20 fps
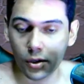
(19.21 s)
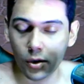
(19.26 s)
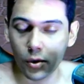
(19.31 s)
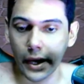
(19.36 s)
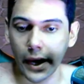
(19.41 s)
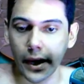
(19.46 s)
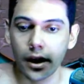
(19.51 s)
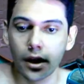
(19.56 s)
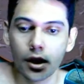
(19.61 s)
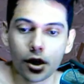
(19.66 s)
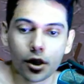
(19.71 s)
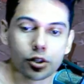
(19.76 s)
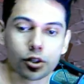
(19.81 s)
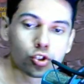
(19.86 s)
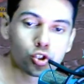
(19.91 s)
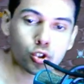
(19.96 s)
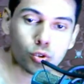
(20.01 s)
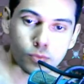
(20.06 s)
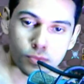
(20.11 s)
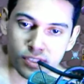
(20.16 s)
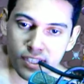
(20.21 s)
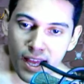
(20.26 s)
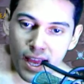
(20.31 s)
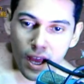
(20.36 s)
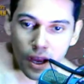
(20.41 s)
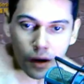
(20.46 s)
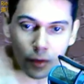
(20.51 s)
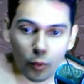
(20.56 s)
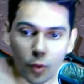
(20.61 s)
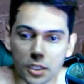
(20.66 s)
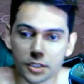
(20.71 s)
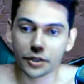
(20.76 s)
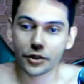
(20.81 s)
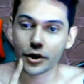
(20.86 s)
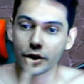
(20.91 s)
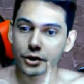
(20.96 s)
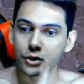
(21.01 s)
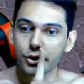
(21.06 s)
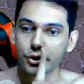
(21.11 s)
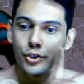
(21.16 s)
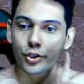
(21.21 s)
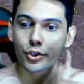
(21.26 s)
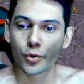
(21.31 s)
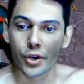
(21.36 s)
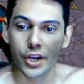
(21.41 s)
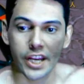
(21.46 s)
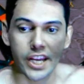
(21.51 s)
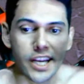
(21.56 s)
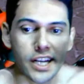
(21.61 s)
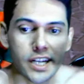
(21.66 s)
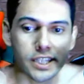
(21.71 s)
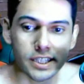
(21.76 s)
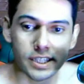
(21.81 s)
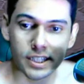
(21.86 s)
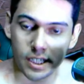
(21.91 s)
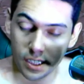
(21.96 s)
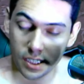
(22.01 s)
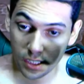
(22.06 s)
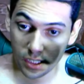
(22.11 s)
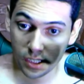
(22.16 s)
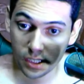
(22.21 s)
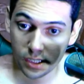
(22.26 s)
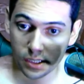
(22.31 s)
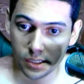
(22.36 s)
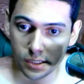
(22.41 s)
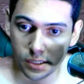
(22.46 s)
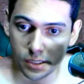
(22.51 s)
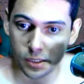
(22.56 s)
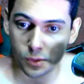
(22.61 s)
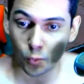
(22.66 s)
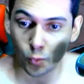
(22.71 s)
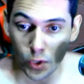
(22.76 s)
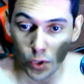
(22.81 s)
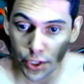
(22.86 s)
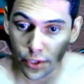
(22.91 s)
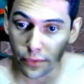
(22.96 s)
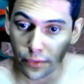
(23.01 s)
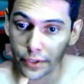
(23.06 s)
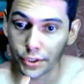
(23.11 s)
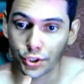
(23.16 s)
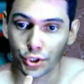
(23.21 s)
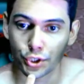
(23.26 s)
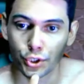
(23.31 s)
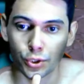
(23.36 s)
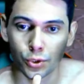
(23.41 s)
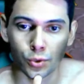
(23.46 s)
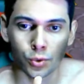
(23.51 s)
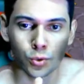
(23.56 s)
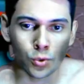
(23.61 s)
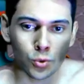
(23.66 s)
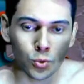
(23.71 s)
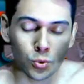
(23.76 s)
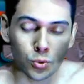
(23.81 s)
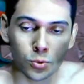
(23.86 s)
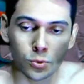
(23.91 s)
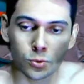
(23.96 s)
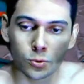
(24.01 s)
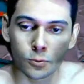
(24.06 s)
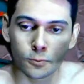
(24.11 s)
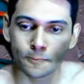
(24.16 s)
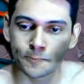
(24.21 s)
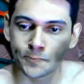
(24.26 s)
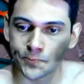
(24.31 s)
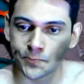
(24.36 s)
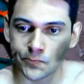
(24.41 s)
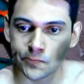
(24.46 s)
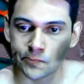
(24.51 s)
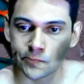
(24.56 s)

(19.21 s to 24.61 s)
Okay, so now what we're going to do here, we're going to